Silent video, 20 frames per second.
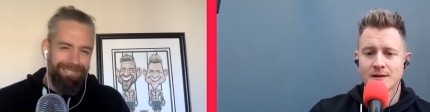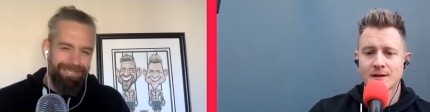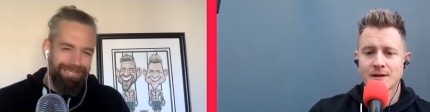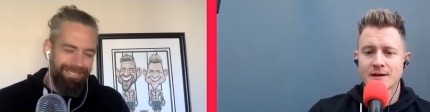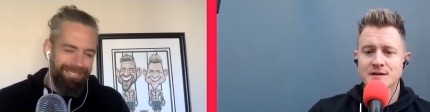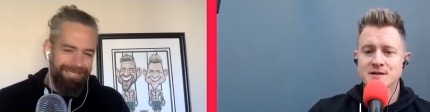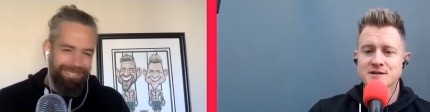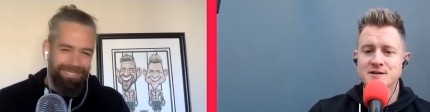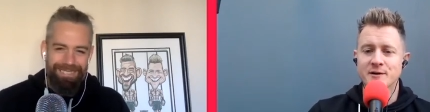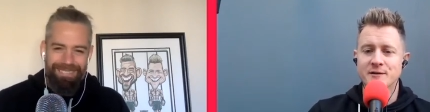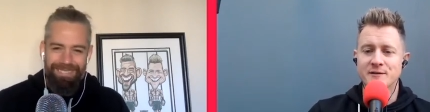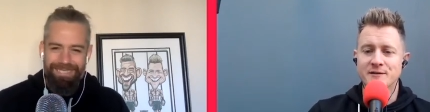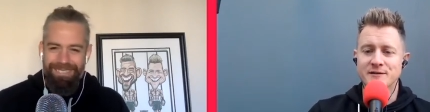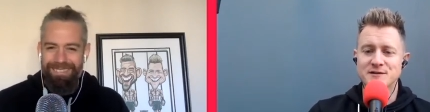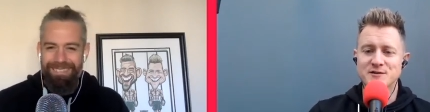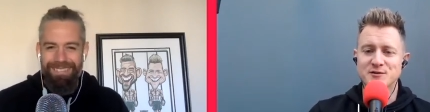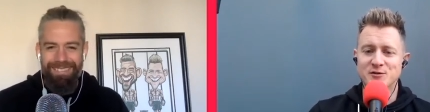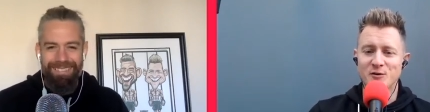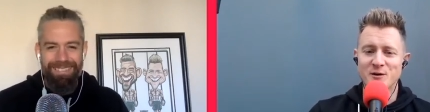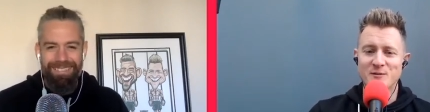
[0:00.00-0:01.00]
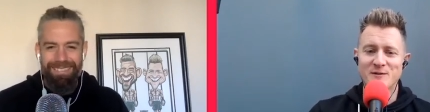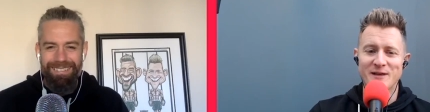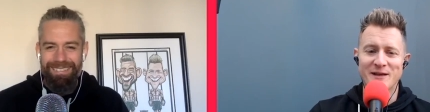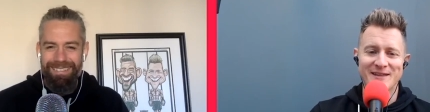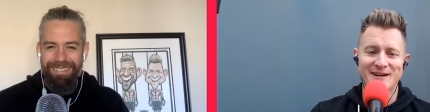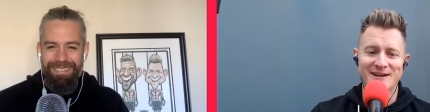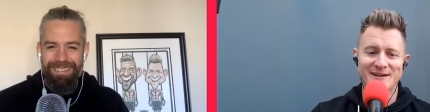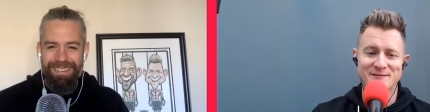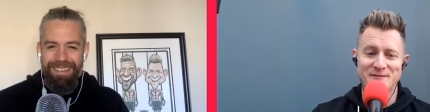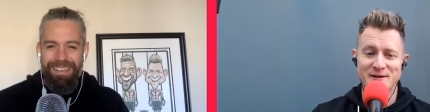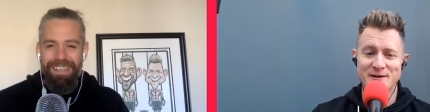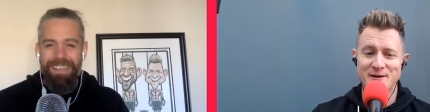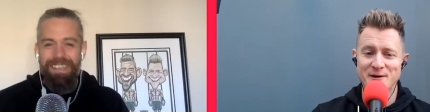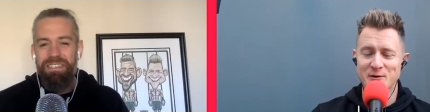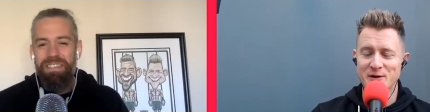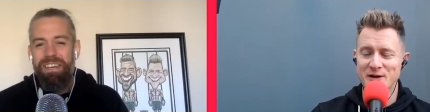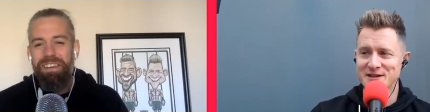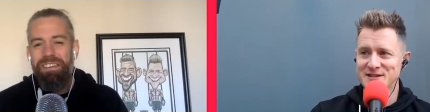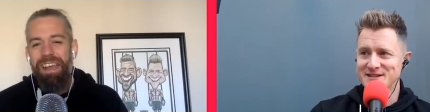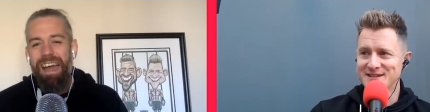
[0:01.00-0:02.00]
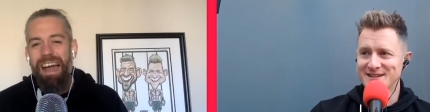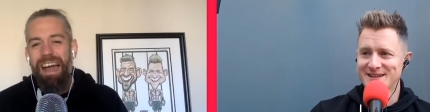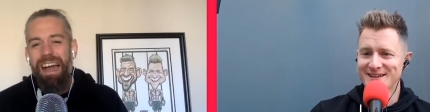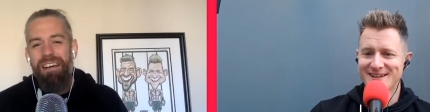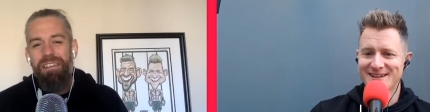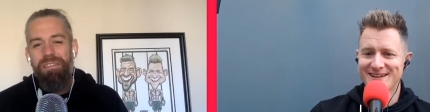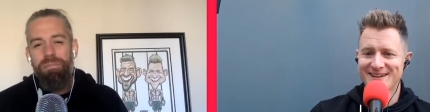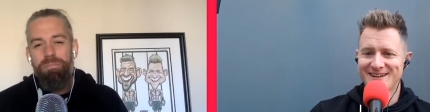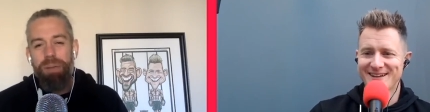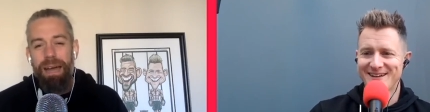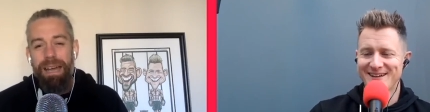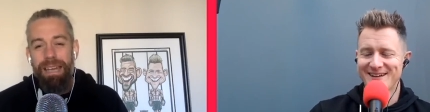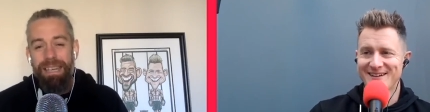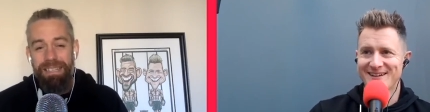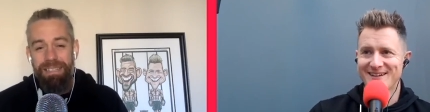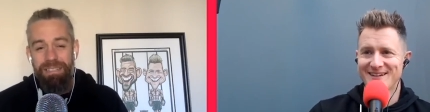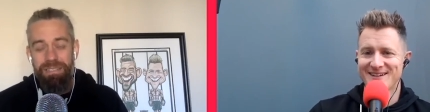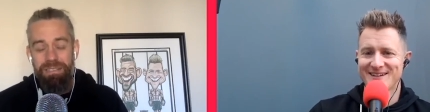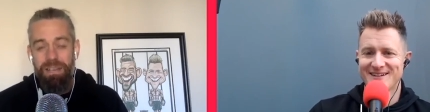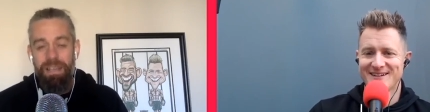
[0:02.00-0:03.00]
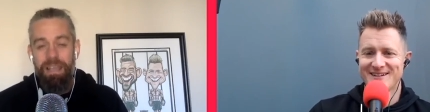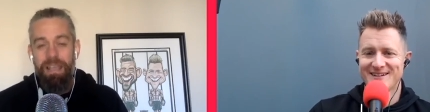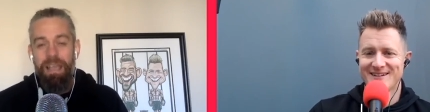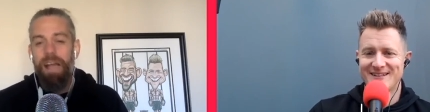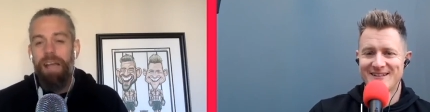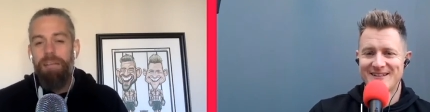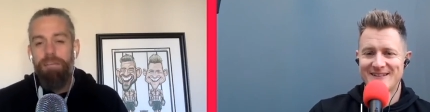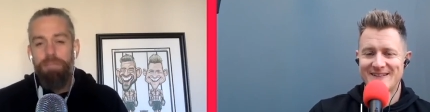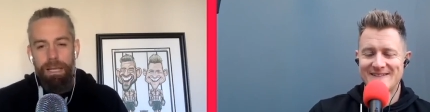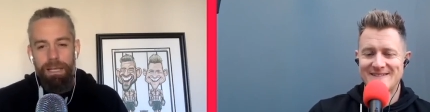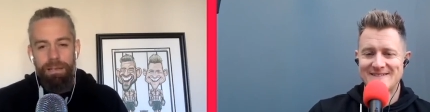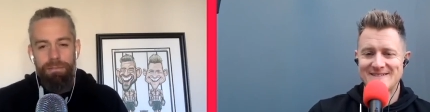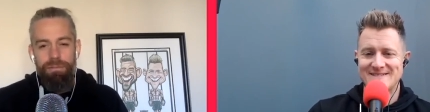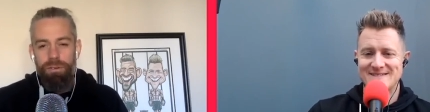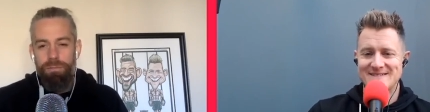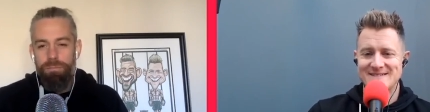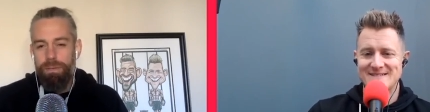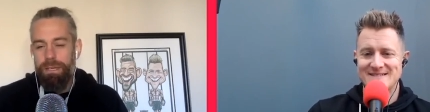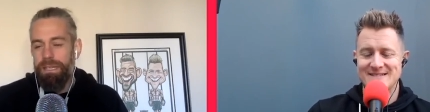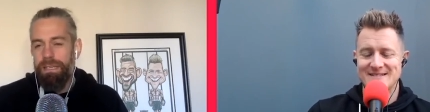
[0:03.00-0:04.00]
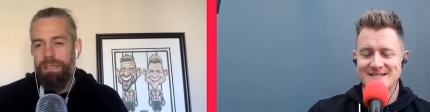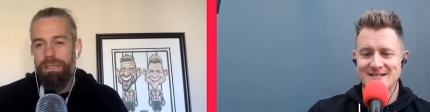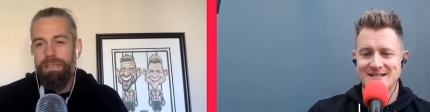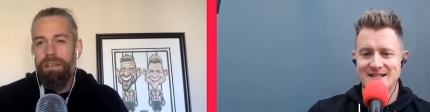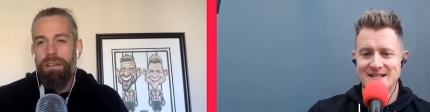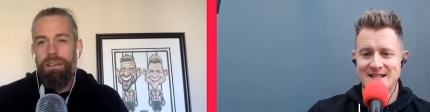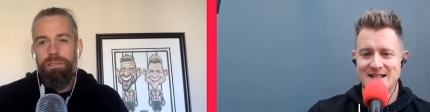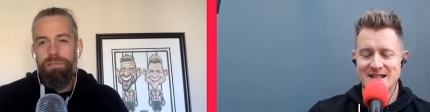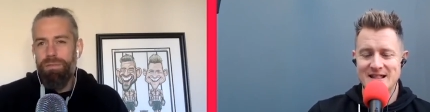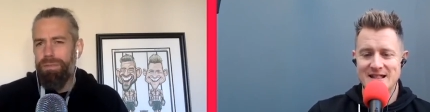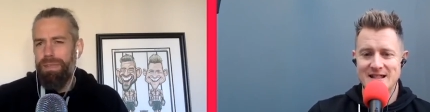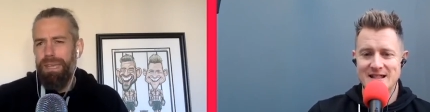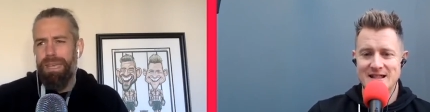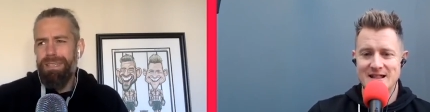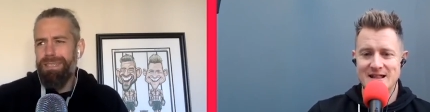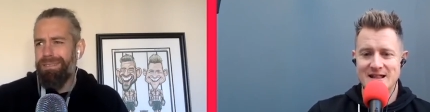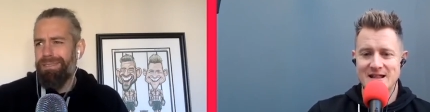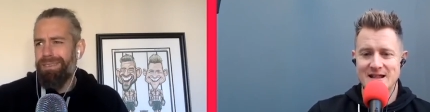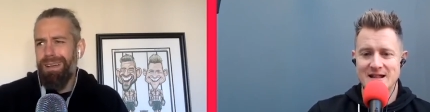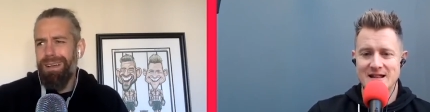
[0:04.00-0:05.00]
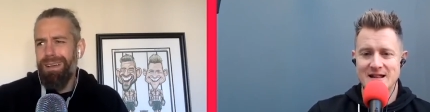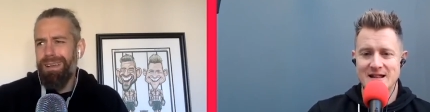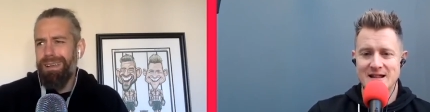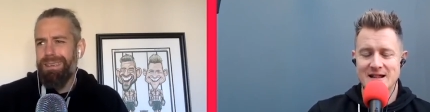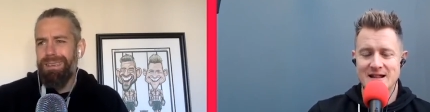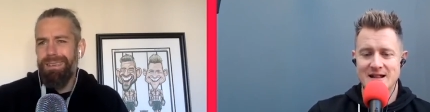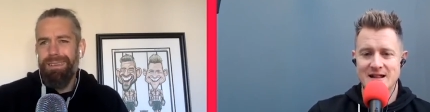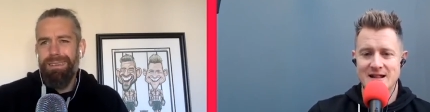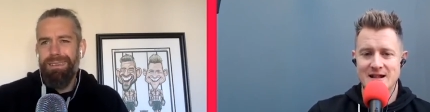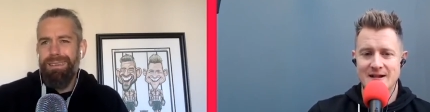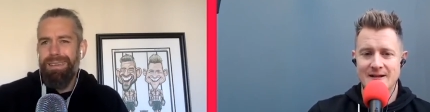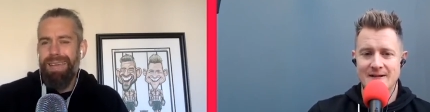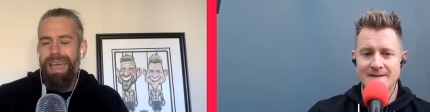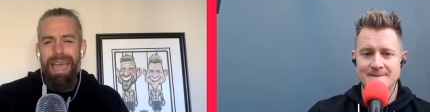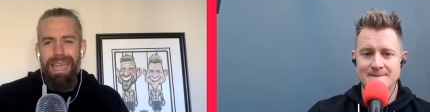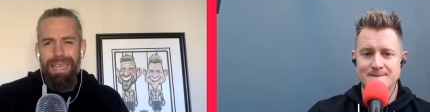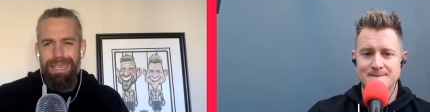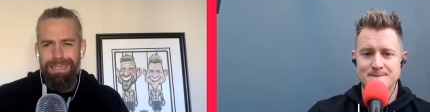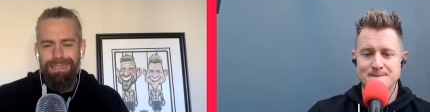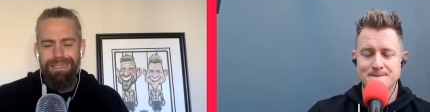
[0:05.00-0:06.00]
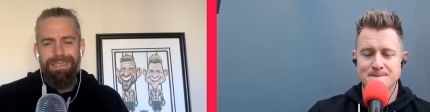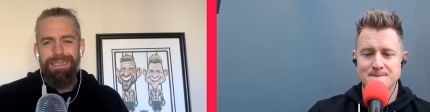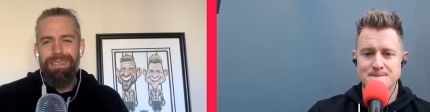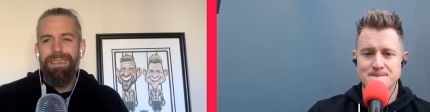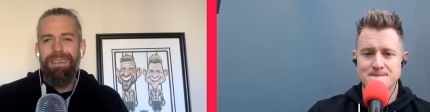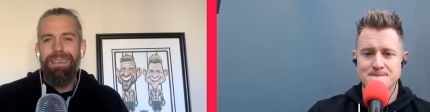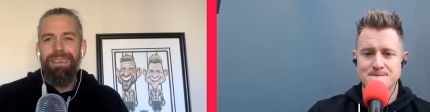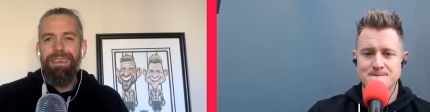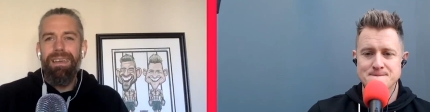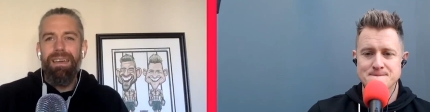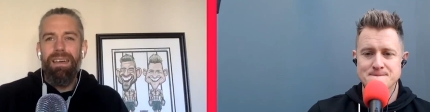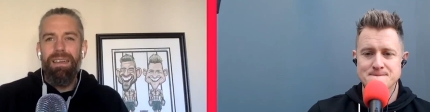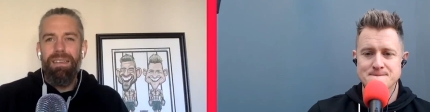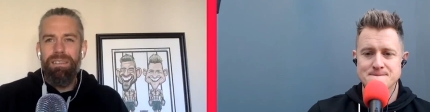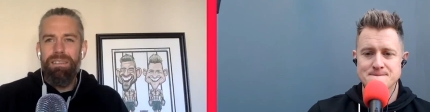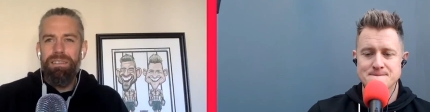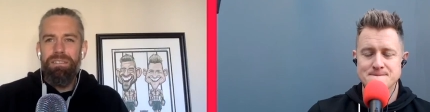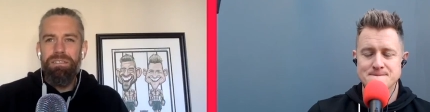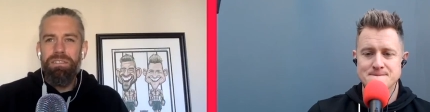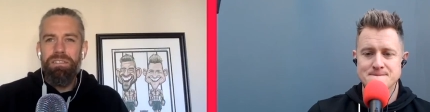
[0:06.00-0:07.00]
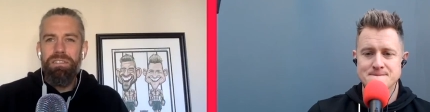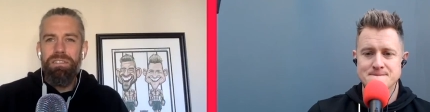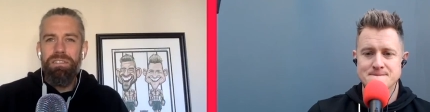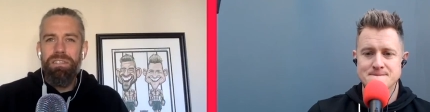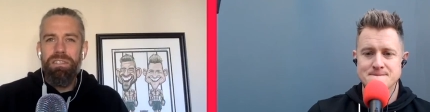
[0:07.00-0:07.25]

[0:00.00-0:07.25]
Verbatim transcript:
Speaker 1: So the story about that
Speaker 2: very quickly. Because you don't have bad injury. Like I played rugby from the age of like eight, and you just